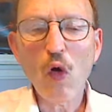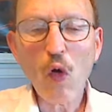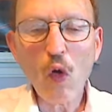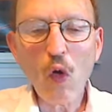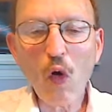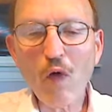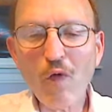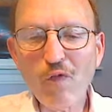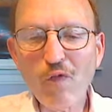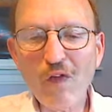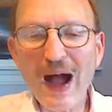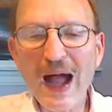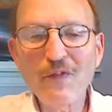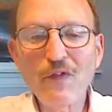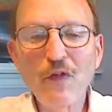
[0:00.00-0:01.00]
All
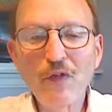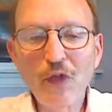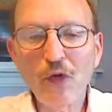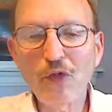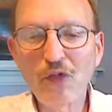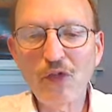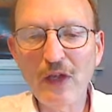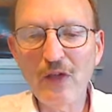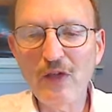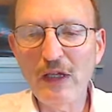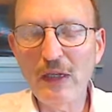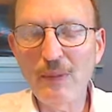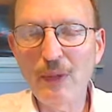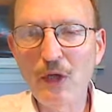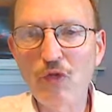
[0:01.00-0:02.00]
five of those things
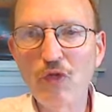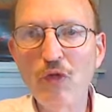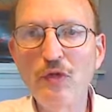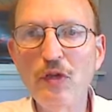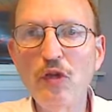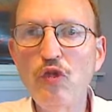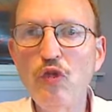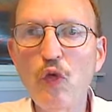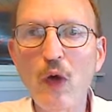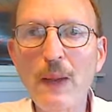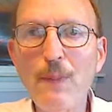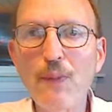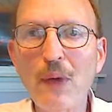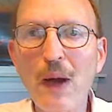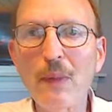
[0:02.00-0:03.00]
need to be true. The
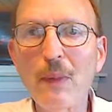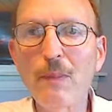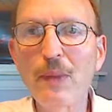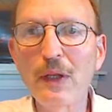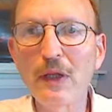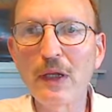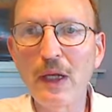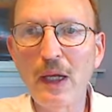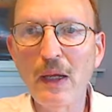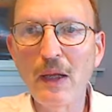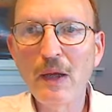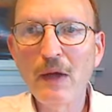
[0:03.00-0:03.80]
joint probability